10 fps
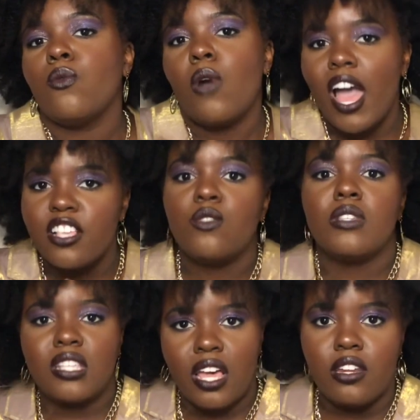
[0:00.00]
as it was
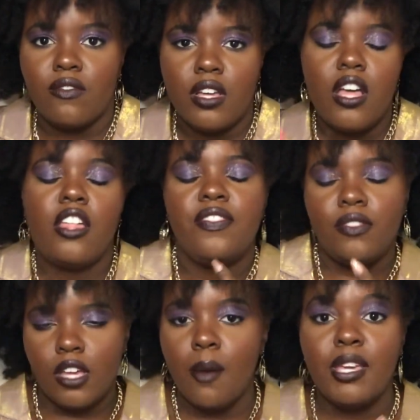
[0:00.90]
kind of
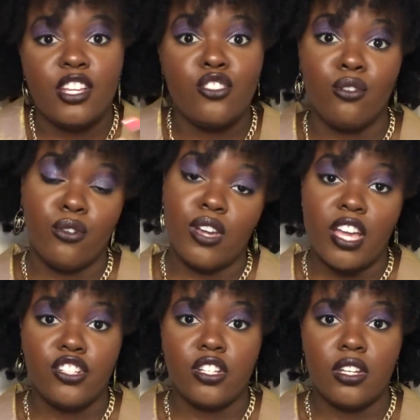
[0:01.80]
coming into
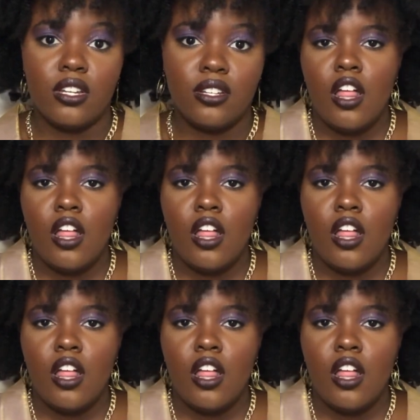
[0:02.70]
creation.